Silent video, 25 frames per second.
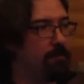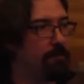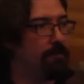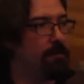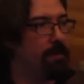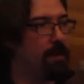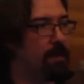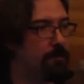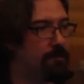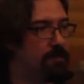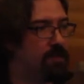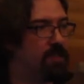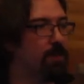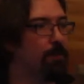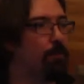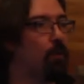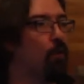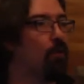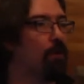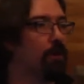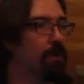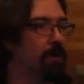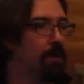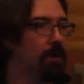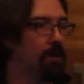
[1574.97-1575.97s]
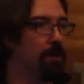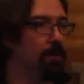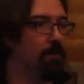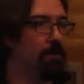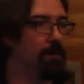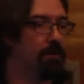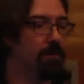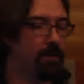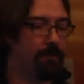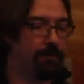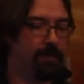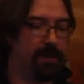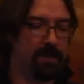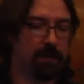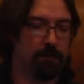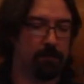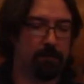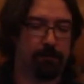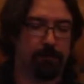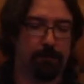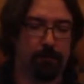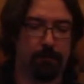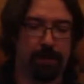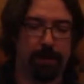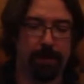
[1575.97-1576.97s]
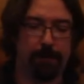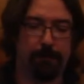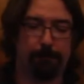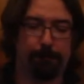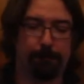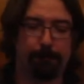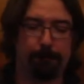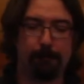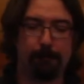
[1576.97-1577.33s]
of, of support code available for you.